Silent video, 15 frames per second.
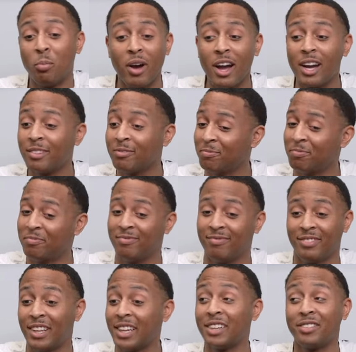back.
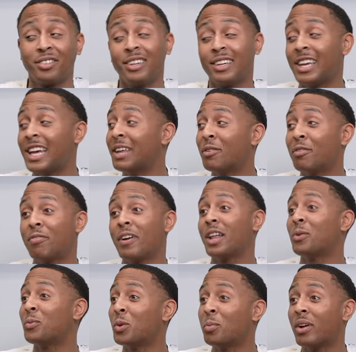Like I said, I can't even
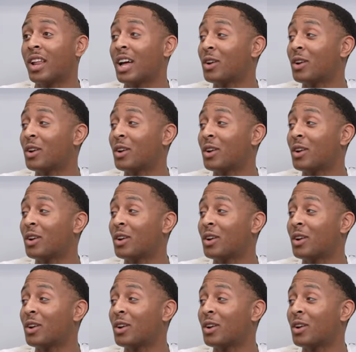fathom where my